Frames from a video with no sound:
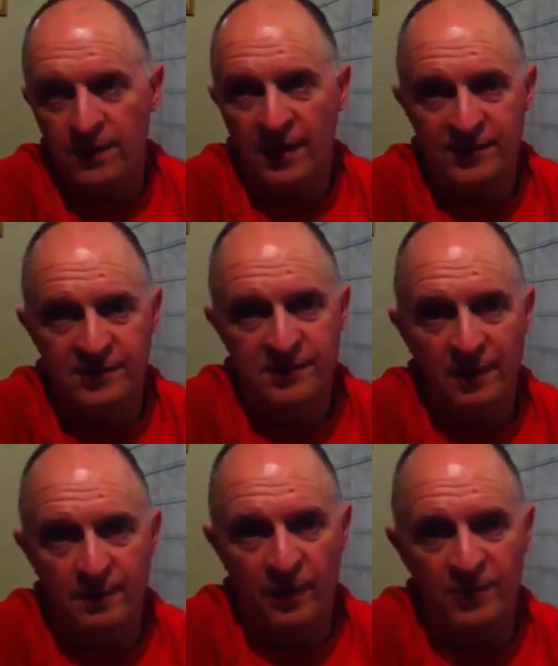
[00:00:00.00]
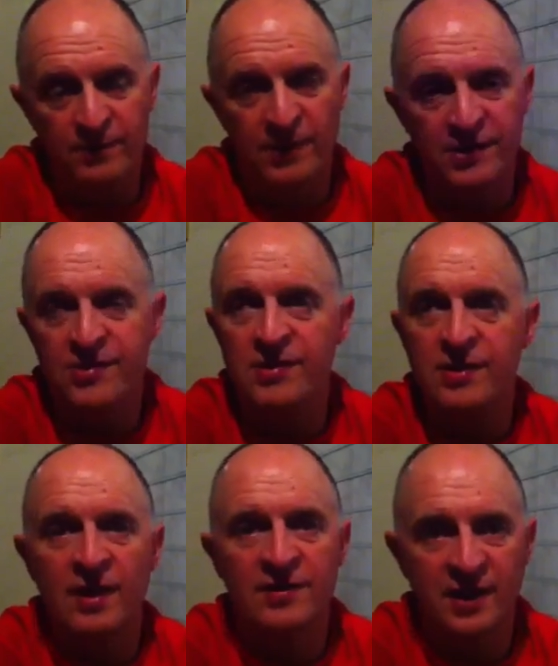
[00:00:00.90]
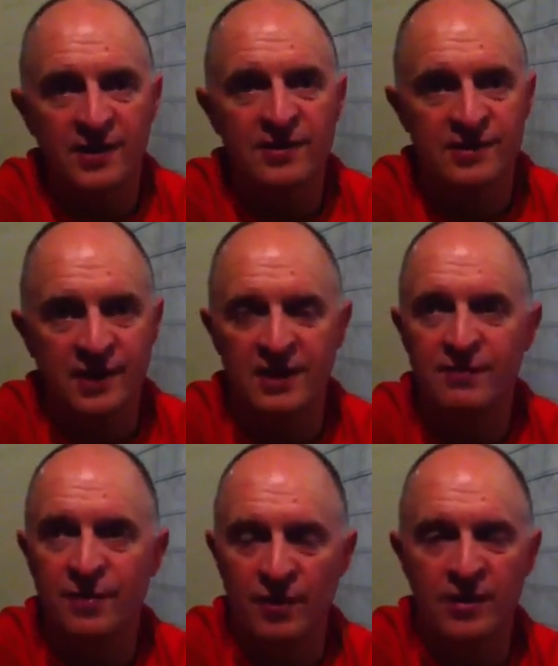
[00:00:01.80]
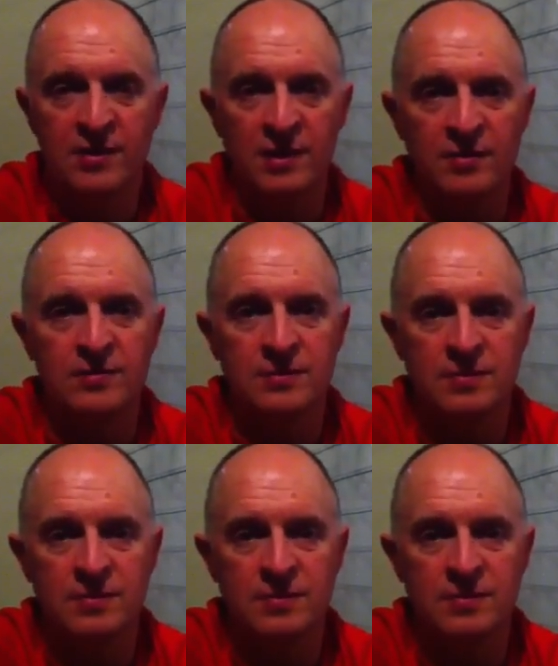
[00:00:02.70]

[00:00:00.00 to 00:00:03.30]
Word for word: that's about as much as I can say for right now.